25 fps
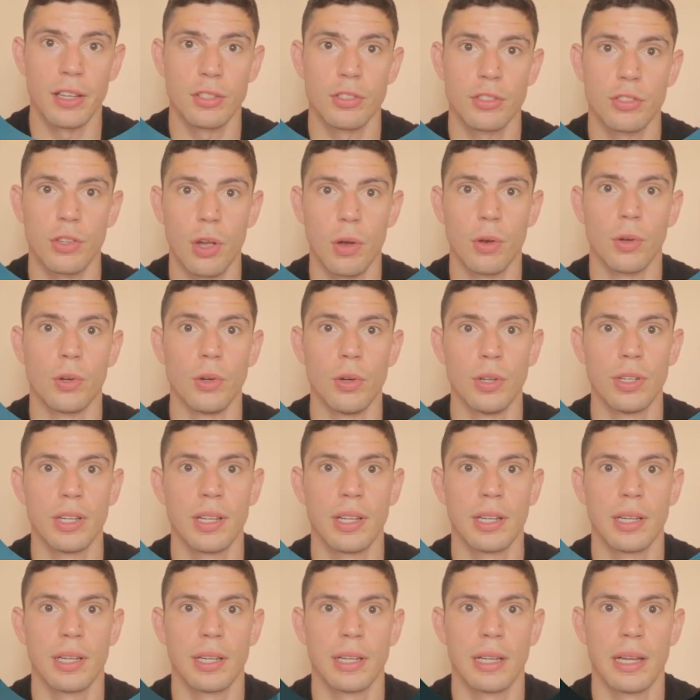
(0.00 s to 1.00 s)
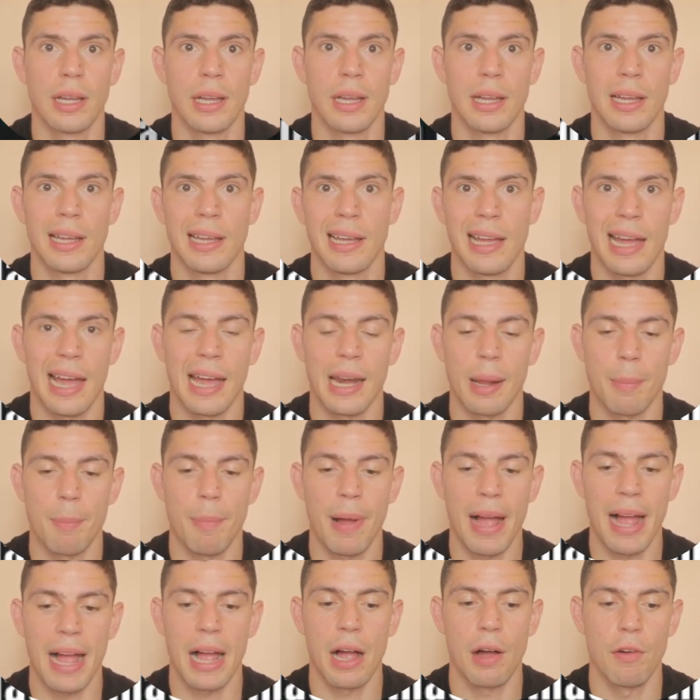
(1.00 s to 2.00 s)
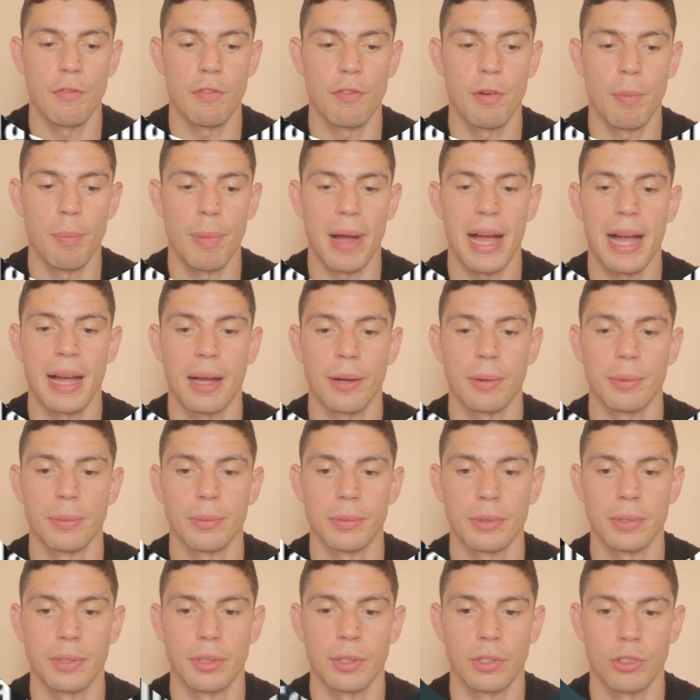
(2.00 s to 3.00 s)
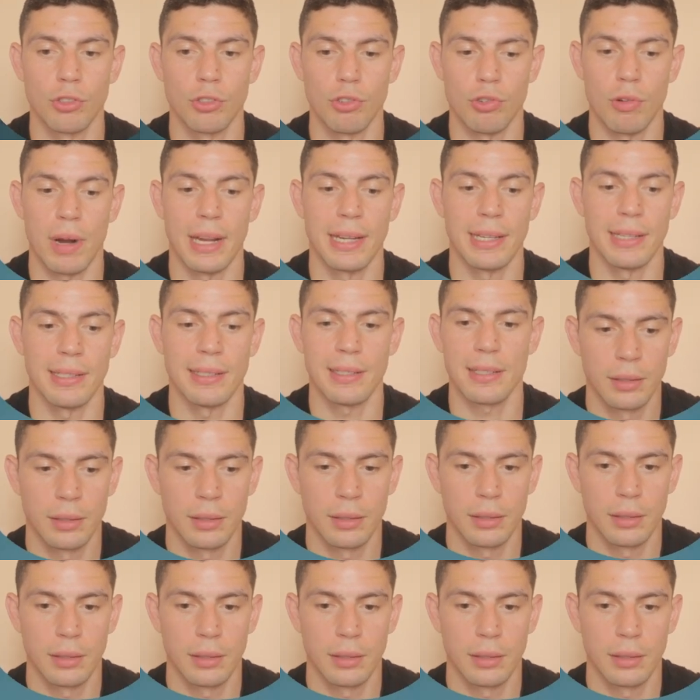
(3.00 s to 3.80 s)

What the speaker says: so good and a pound for pound great.